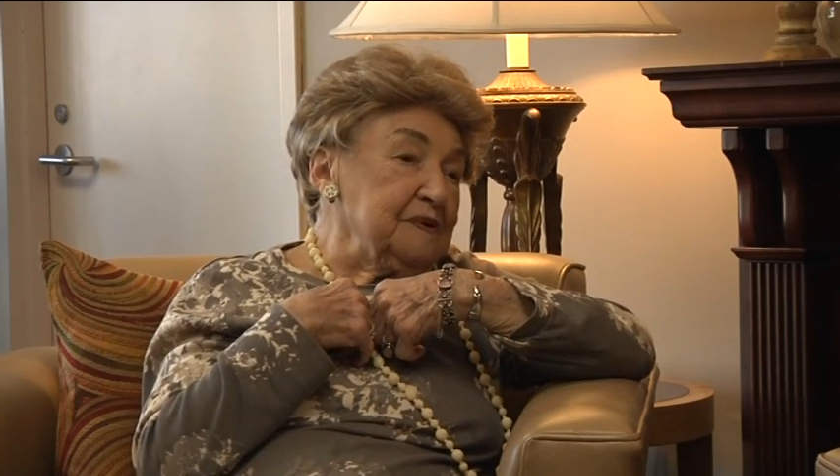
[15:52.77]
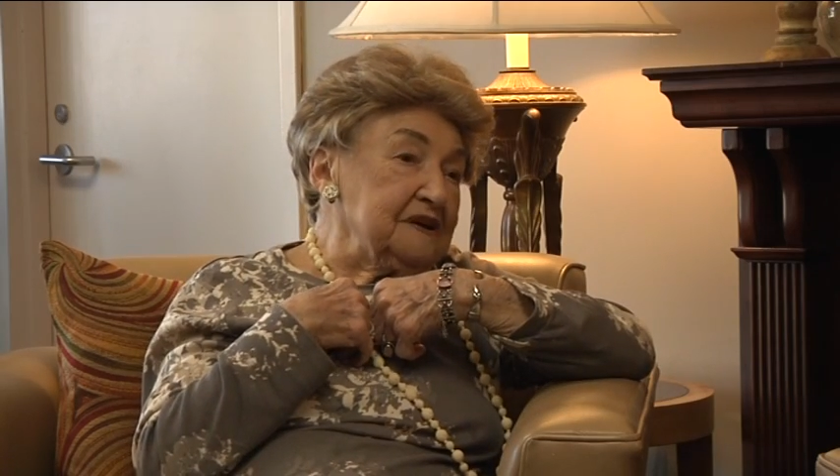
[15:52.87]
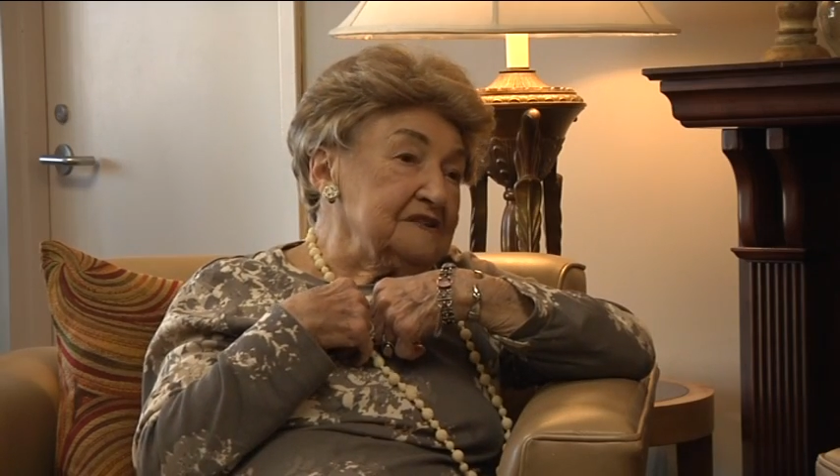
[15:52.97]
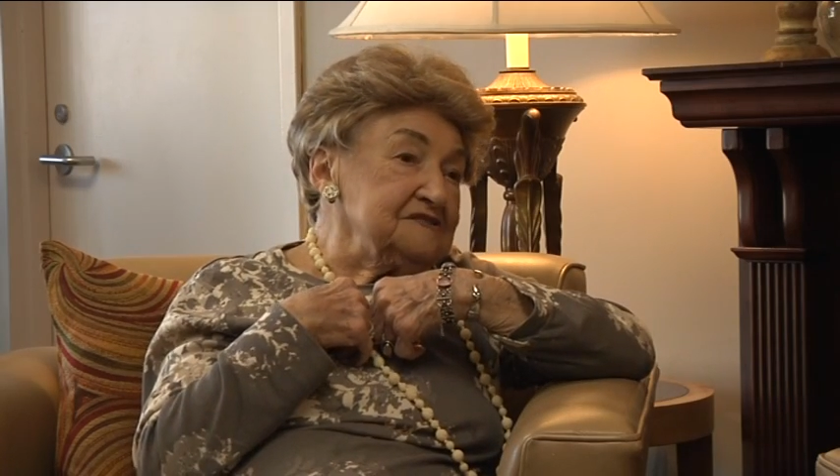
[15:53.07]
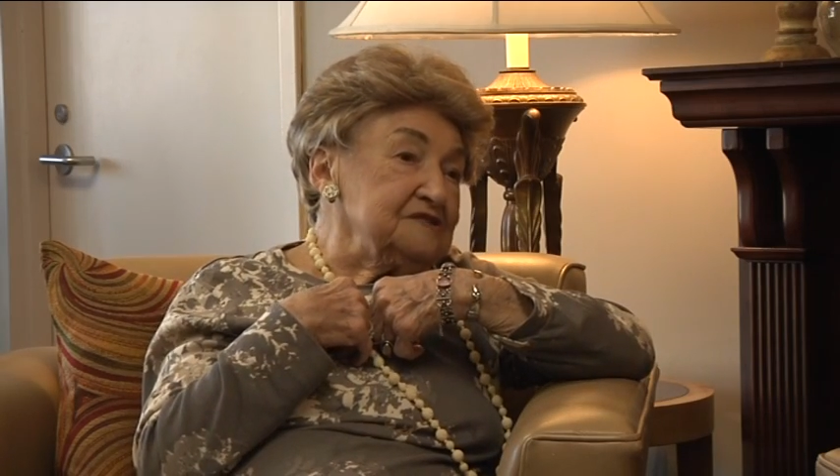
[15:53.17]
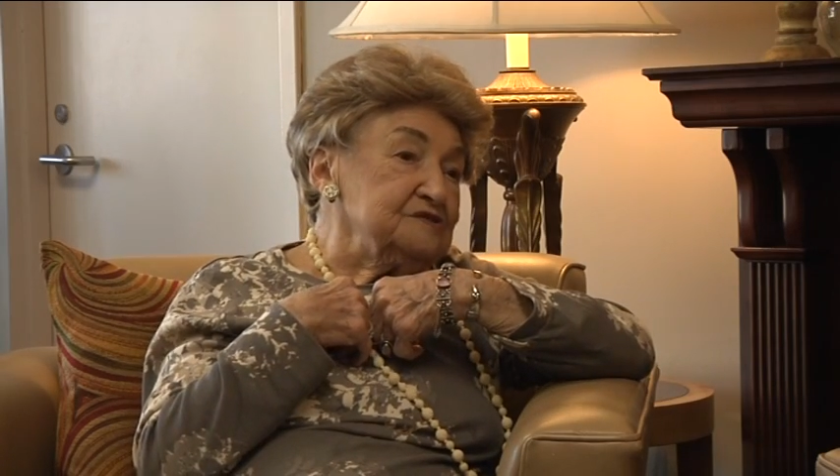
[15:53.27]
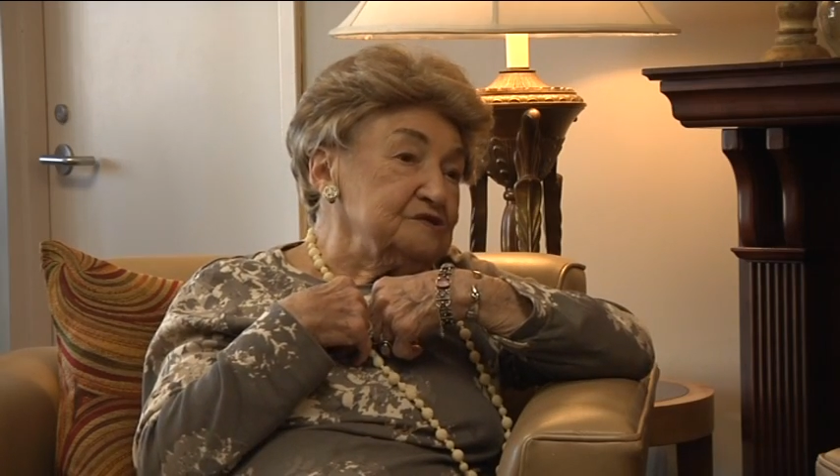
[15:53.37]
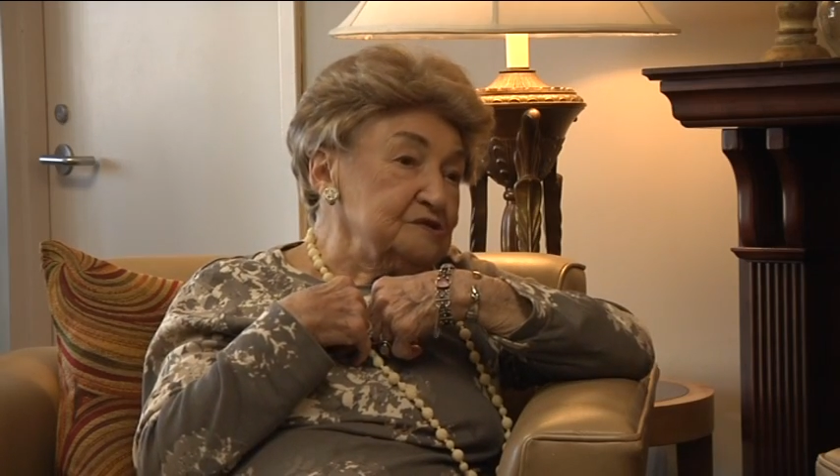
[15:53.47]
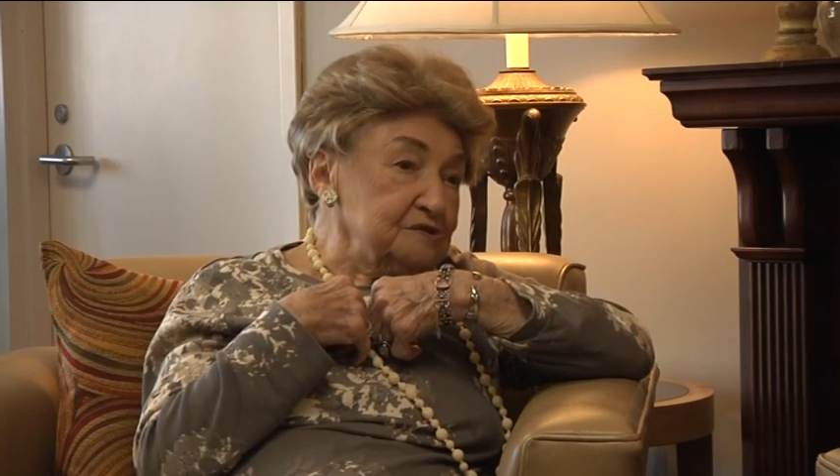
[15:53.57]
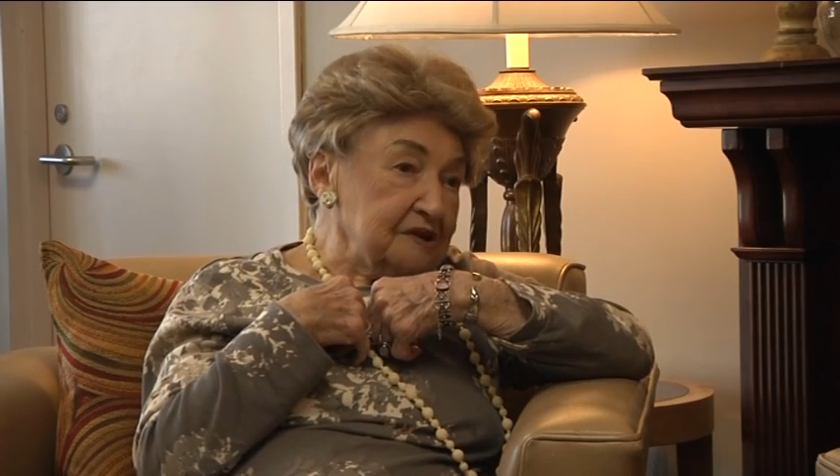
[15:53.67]
because in
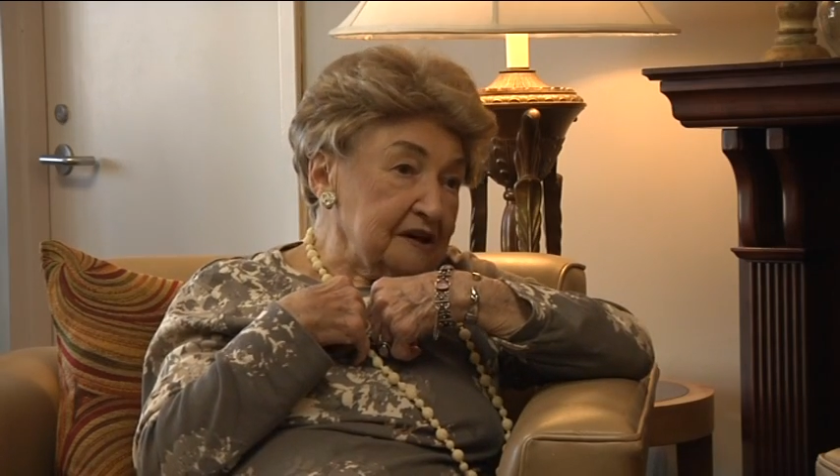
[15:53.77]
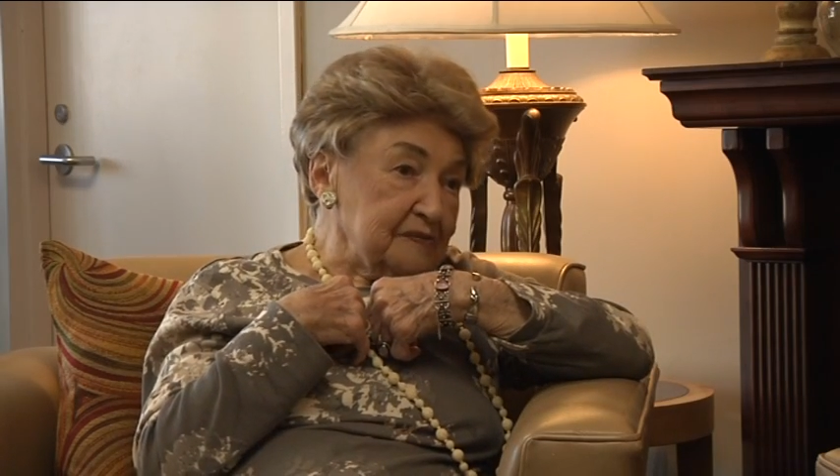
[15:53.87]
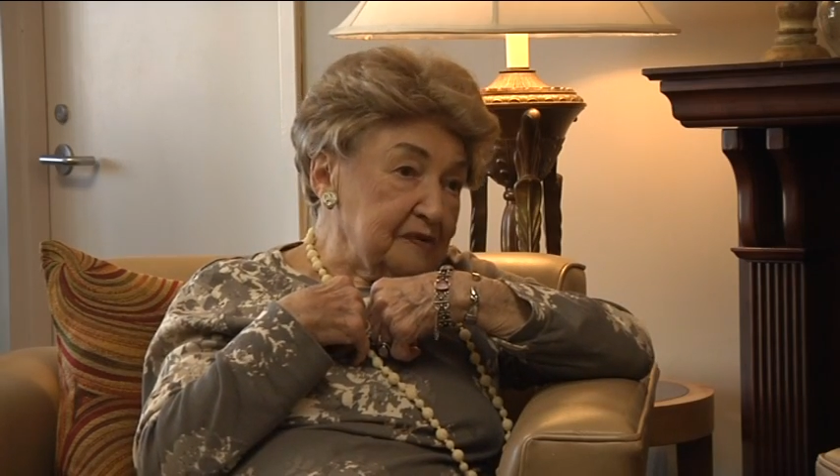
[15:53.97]
Stuttgart,